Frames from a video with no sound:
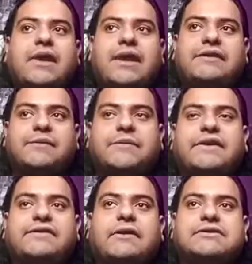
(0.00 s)
edit some of the
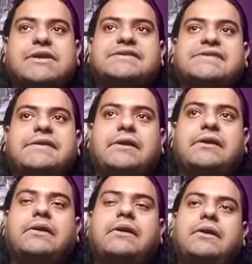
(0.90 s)
guitar tracks on there.
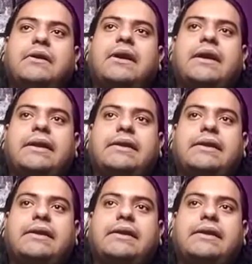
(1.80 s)
And